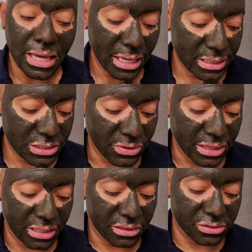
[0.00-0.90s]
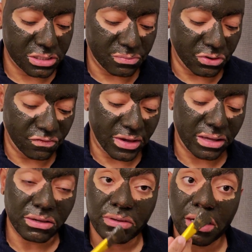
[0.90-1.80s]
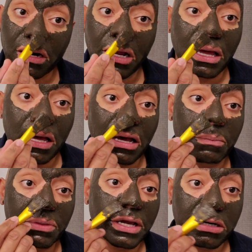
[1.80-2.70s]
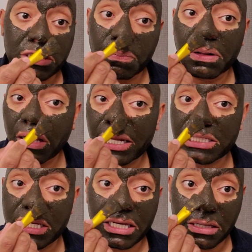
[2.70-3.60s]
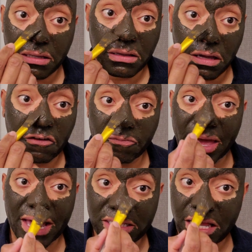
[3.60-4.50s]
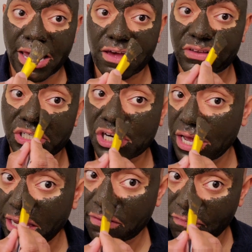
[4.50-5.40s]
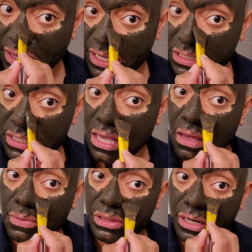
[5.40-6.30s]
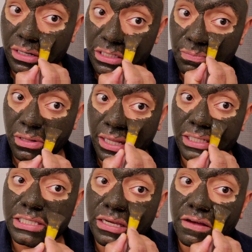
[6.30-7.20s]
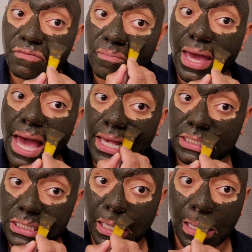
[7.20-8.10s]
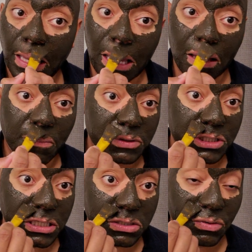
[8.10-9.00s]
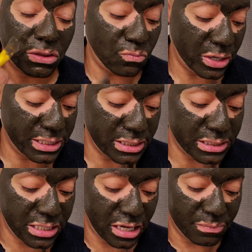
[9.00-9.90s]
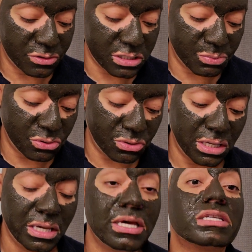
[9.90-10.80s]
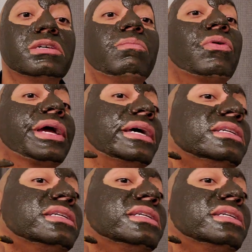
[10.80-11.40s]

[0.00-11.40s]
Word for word: And so I think there's some real value there. There's plenty of mask. I have a giant face, but there is plenty of mask just with 1 tablespoon to bring it